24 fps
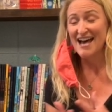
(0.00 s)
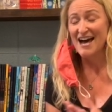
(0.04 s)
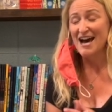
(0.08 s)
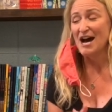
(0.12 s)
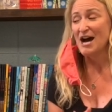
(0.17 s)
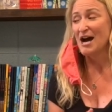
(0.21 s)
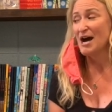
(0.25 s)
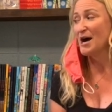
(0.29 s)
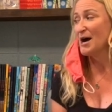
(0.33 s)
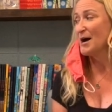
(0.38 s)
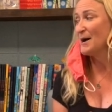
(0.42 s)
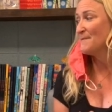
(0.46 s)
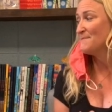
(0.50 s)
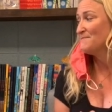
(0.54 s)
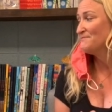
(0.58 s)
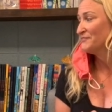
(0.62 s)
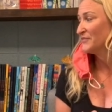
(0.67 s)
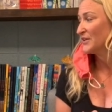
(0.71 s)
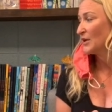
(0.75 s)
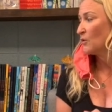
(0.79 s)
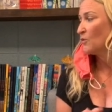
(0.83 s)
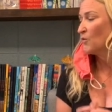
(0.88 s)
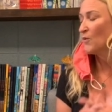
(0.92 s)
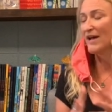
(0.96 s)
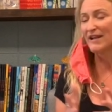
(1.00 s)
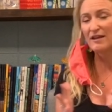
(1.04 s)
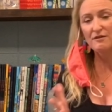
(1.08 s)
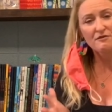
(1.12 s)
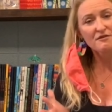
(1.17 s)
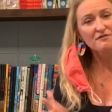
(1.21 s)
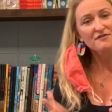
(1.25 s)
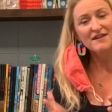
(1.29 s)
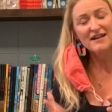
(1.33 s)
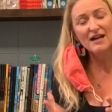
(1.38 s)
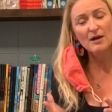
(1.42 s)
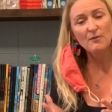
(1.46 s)
Um, one
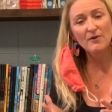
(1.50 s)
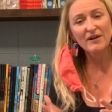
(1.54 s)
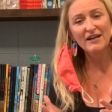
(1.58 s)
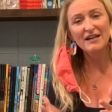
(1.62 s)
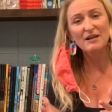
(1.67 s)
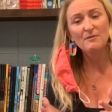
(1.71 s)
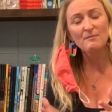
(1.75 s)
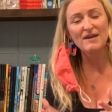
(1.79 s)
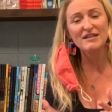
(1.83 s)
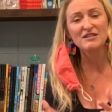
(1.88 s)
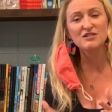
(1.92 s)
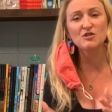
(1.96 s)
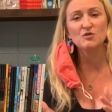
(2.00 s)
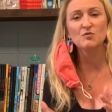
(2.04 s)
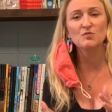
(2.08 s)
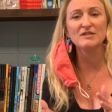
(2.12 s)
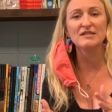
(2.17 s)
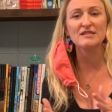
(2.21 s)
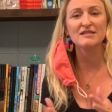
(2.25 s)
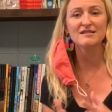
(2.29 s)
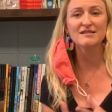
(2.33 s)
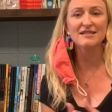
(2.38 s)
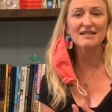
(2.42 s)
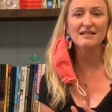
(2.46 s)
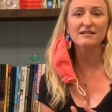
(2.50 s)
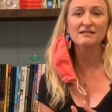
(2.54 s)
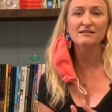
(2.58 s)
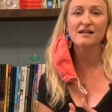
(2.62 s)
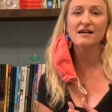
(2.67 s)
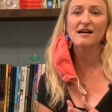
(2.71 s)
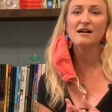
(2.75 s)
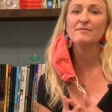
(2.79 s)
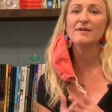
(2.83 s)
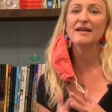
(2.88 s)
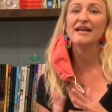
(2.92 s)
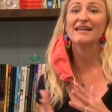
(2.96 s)
other thing I wanted to mention was C
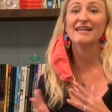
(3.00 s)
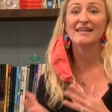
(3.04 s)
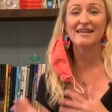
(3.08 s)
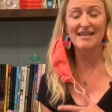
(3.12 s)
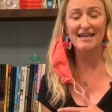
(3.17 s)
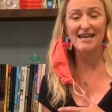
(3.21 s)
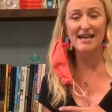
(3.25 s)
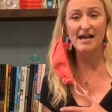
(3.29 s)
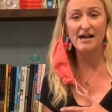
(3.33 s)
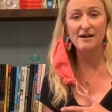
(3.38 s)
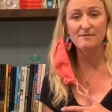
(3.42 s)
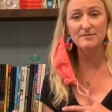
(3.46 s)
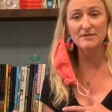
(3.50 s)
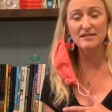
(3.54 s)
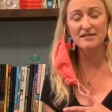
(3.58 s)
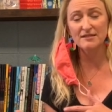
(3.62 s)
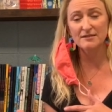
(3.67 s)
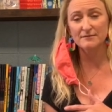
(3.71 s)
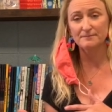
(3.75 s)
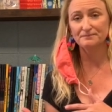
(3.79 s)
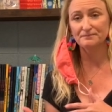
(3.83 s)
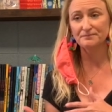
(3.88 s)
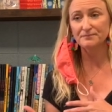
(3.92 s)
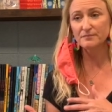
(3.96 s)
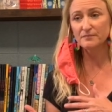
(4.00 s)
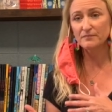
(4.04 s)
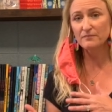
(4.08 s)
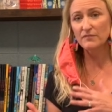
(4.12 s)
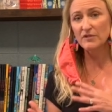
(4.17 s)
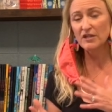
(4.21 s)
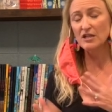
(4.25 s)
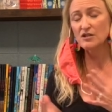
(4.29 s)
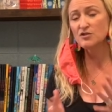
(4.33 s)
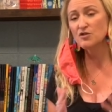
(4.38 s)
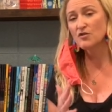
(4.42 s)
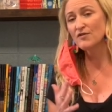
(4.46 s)
Club and CAMS.
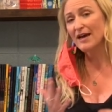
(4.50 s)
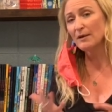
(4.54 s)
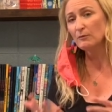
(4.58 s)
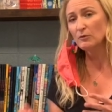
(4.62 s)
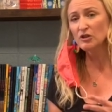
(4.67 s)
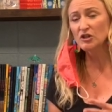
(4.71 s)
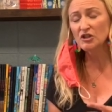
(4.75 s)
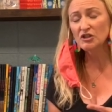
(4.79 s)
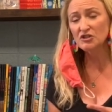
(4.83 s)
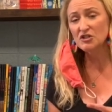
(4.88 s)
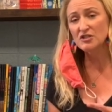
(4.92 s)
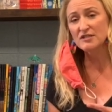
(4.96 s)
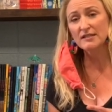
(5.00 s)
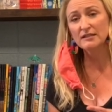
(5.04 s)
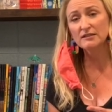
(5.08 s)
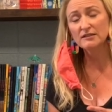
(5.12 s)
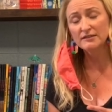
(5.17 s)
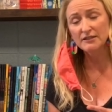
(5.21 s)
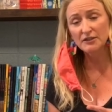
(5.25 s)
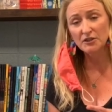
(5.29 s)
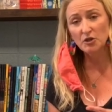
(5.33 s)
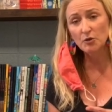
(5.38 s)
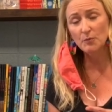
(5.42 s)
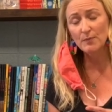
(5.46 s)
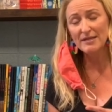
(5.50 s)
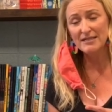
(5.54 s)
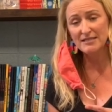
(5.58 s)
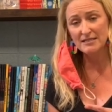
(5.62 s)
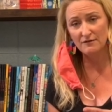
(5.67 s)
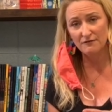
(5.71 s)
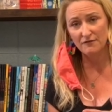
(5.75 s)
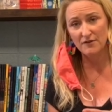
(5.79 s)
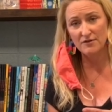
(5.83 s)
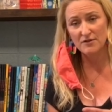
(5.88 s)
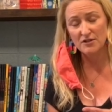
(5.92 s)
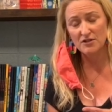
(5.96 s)
So that will look just a little bit
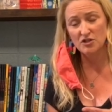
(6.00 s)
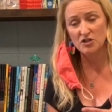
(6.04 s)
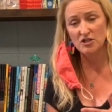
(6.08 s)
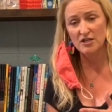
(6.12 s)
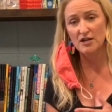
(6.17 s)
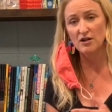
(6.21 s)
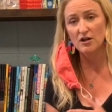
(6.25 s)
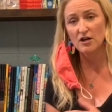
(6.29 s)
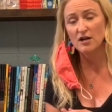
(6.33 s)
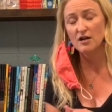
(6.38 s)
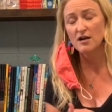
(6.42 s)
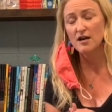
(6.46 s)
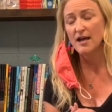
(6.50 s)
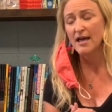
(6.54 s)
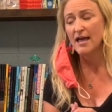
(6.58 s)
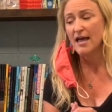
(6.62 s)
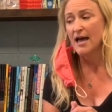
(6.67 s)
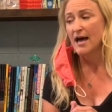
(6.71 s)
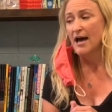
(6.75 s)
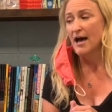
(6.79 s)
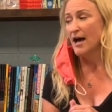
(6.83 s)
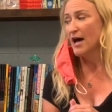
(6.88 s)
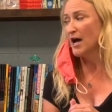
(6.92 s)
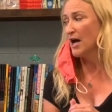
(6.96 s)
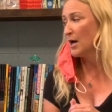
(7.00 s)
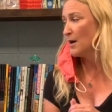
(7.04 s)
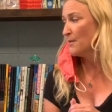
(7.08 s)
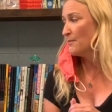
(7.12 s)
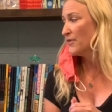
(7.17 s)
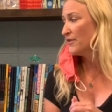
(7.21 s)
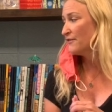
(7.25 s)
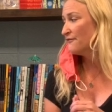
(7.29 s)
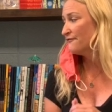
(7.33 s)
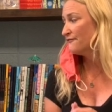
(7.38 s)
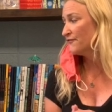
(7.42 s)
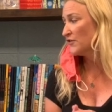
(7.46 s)
different this year.
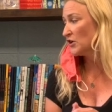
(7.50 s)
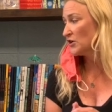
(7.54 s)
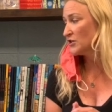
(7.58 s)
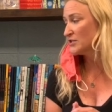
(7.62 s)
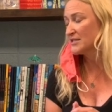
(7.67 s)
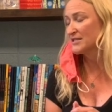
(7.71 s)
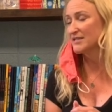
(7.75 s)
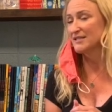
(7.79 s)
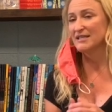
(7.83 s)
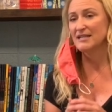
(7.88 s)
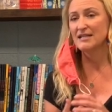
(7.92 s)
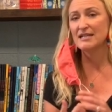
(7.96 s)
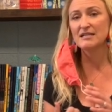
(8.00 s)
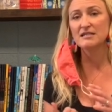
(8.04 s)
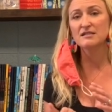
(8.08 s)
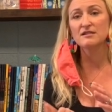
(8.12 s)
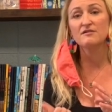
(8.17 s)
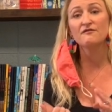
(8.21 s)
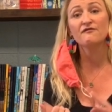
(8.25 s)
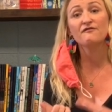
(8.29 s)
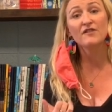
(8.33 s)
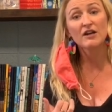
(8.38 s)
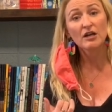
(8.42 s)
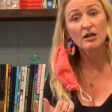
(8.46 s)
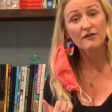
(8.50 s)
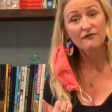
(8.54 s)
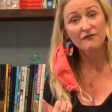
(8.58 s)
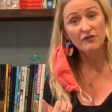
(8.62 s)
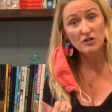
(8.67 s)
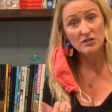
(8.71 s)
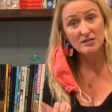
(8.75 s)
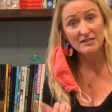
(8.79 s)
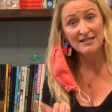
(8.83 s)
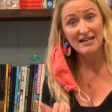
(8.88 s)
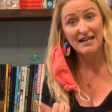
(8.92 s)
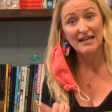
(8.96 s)
Um, first is the very
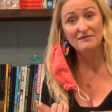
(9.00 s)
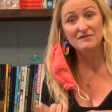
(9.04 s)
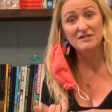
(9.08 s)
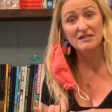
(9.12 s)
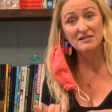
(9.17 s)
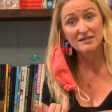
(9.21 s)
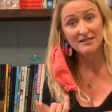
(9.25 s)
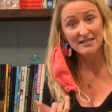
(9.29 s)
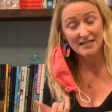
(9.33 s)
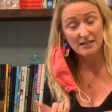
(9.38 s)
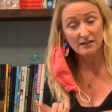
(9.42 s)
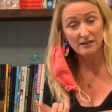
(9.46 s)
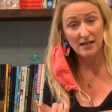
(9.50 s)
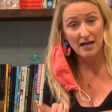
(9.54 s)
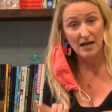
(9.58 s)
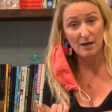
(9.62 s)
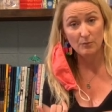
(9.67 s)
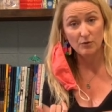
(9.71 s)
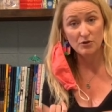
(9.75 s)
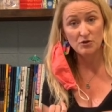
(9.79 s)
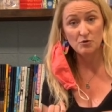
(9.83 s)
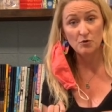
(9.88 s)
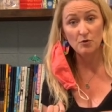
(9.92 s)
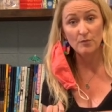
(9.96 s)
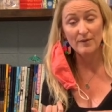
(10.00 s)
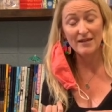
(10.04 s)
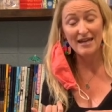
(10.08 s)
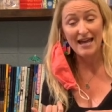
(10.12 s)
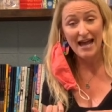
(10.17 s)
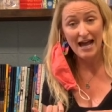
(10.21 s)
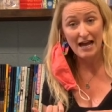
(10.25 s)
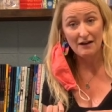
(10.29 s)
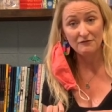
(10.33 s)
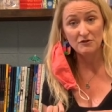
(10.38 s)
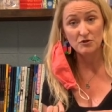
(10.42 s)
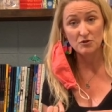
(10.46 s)
first day of C Club, which will be
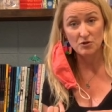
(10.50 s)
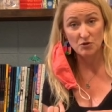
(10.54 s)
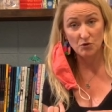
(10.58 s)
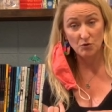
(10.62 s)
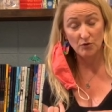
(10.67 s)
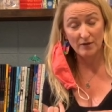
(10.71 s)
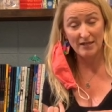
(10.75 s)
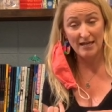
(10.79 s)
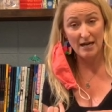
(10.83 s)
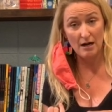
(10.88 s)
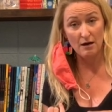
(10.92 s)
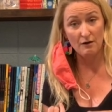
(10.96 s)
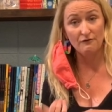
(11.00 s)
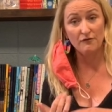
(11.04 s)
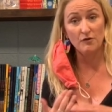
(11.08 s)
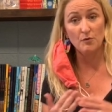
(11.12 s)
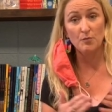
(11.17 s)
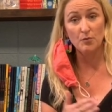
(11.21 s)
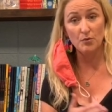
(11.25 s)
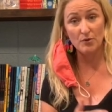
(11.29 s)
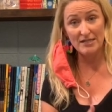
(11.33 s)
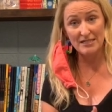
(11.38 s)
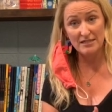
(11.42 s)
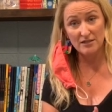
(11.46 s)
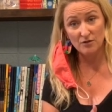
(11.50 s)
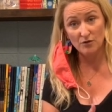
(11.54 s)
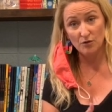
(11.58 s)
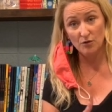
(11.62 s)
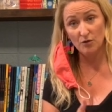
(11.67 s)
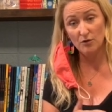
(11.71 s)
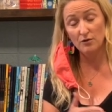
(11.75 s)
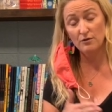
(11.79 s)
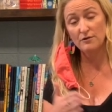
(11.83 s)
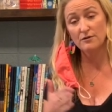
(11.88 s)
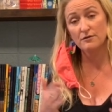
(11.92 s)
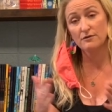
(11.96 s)
after school care for
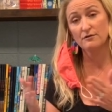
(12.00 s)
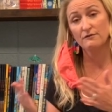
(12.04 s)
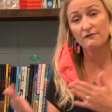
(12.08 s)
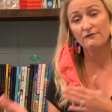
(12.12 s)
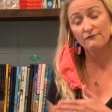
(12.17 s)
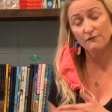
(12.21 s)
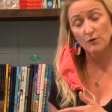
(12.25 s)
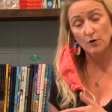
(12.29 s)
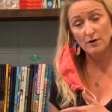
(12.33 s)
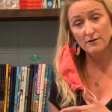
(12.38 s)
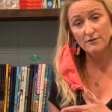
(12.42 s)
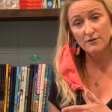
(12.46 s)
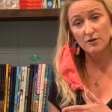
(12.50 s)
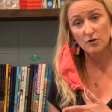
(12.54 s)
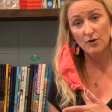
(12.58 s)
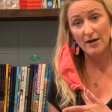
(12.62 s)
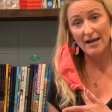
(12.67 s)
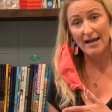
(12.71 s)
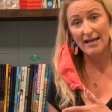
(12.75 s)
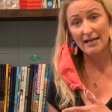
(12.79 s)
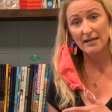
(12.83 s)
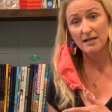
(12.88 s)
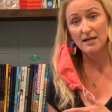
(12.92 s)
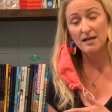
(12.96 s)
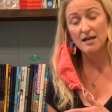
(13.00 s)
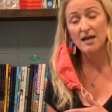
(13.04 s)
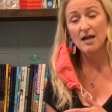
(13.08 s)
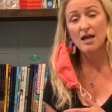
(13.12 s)
preschool through fourth grade,